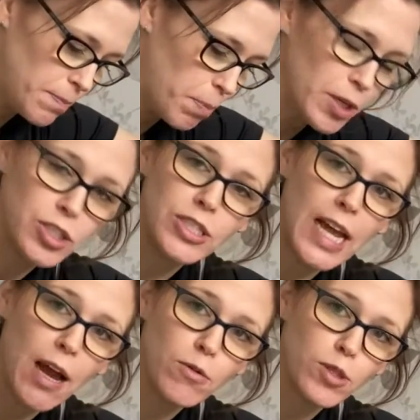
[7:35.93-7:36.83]
pushed
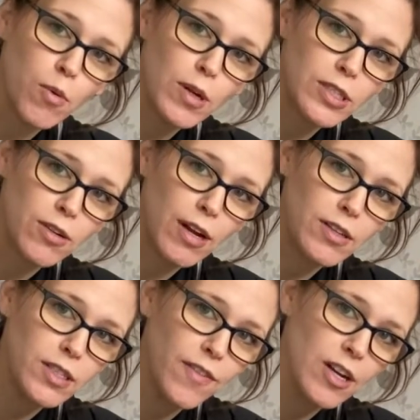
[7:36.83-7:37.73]
down towards the ground
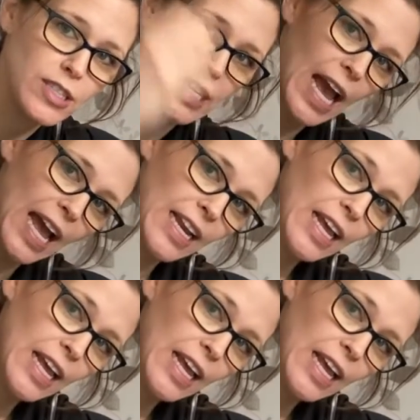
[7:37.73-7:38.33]
as far as you can,